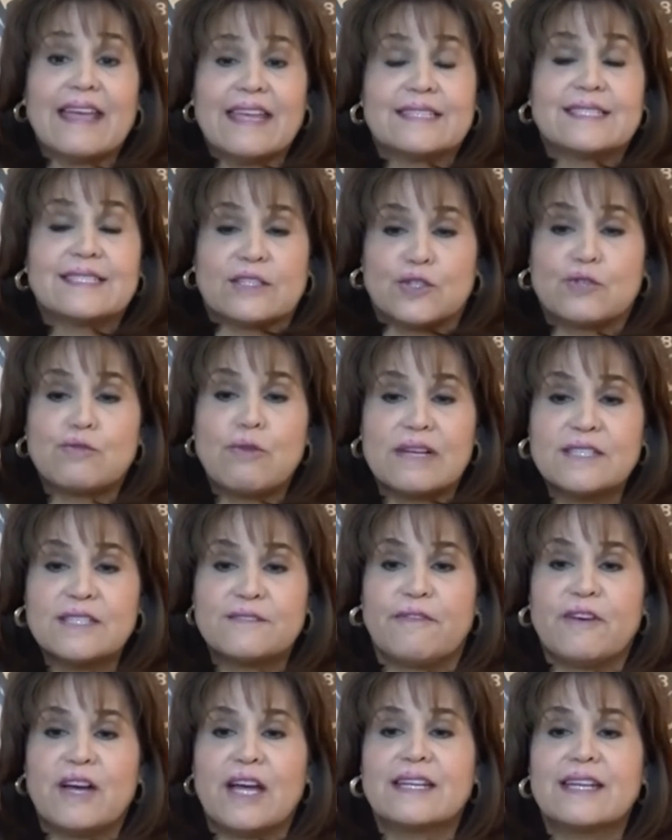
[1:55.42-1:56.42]
it's a
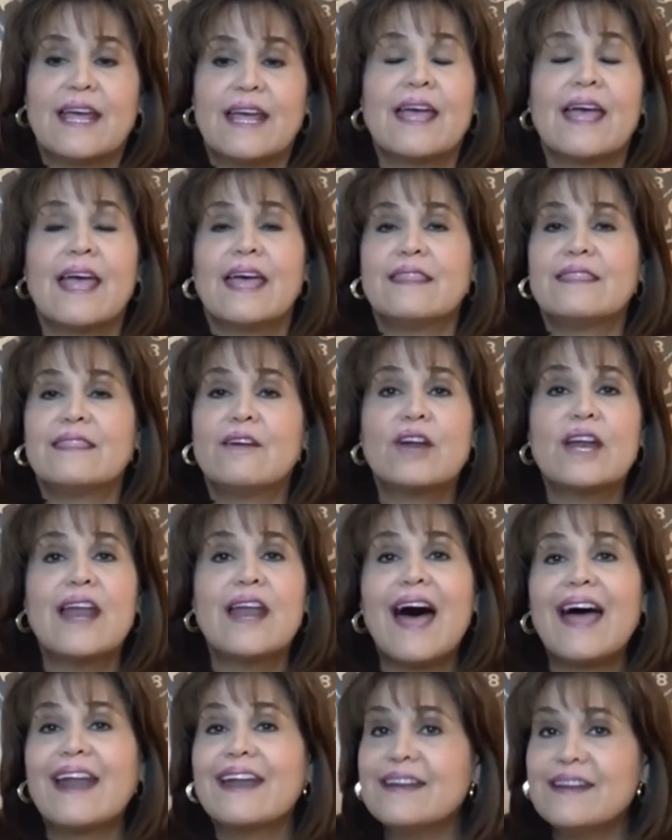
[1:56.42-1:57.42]
trust fund, they're
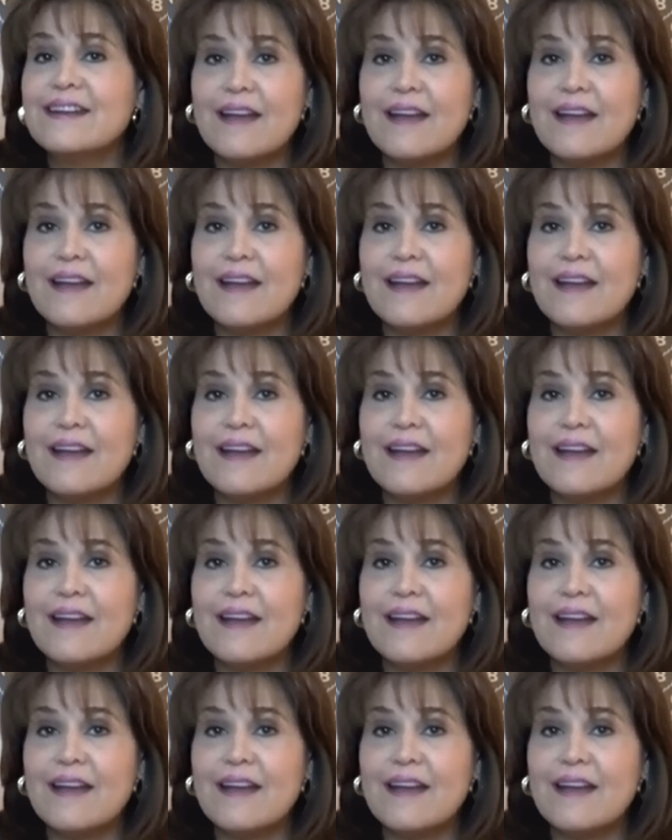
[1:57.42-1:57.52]
not